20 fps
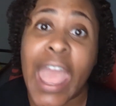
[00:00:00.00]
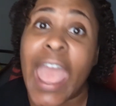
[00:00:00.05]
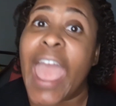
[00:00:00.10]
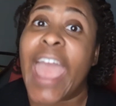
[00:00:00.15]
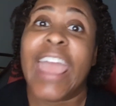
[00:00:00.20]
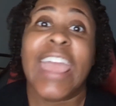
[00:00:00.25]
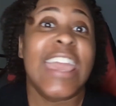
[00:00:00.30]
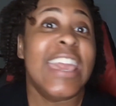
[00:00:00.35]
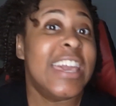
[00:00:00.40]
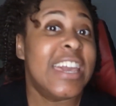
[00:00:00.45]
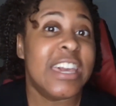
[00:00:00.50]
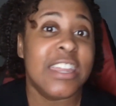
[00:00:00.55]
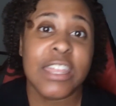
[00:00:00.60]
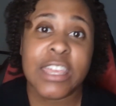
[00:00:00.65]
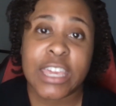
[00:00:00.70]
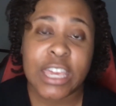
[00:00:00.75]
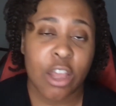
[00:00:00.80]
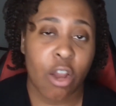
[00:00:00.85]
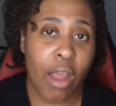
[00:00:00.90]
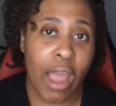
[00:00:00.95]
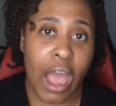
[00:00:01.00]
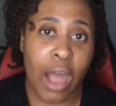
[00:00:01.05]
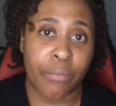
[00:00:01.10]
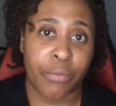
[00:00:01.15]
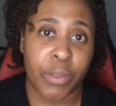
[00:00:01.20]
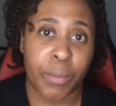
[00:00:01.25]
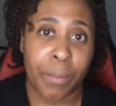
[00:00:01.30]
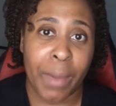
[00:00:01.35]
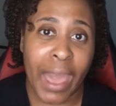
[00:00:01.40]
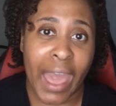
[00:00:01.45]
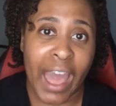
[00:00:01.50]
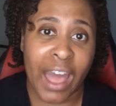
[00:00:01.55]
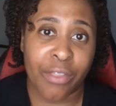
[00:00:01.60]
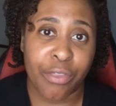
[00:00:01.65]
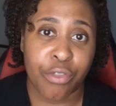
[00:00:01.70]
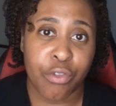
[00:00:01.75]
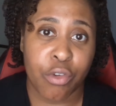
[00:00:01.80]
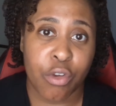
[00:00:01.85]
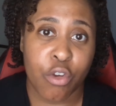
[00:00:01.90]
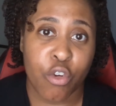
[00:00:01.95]
and he couldn't get her out the
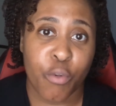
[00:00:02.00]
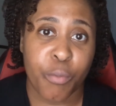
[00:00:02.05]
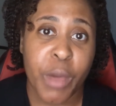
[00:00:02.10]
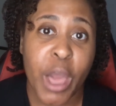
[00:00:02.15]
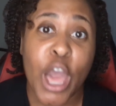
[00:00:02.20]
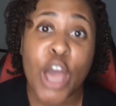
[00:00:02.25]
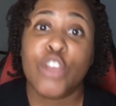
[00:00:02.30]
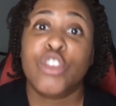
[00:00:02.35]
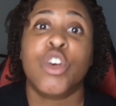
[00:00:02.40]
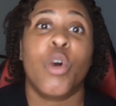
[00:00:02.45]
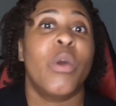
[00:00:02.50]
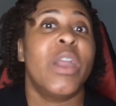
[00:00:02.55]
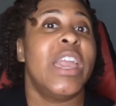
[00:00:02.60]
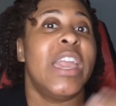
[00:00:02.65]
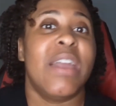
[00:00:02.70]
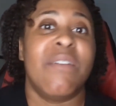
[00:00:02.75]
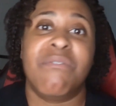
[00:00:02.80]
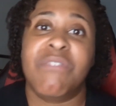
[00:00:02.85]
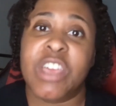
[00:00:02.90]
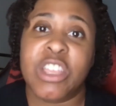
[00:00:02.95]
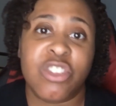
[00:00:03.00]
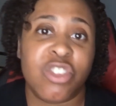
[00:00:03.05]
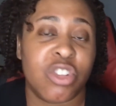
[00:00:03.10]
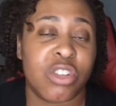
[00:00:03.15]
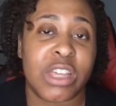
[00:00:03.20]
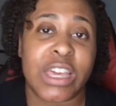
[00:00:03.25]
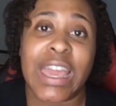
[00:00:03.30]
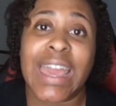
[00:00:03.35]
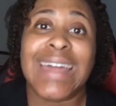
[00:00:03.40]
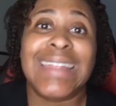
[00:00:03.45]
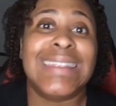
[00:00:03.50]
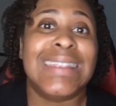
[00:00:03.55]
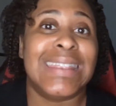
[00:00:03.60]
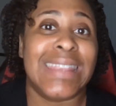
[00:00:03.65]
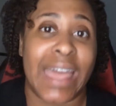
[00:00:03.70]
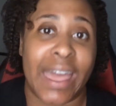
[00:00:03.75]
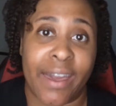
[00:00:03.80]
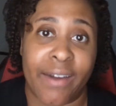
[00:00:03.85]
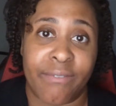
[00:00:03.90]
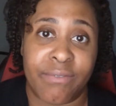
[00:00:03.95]
bathroom, so he eventually
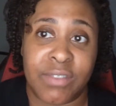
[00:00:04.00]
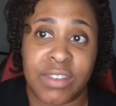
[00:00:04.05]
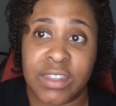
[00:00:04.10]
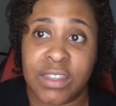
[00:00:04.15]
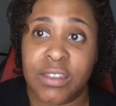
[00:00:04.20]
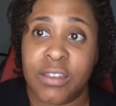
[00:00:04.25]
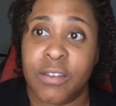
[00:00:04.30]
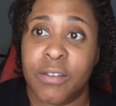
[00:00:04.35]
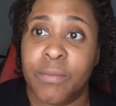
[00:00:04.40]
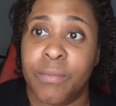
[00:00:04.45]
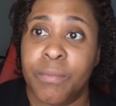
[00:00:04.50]
left.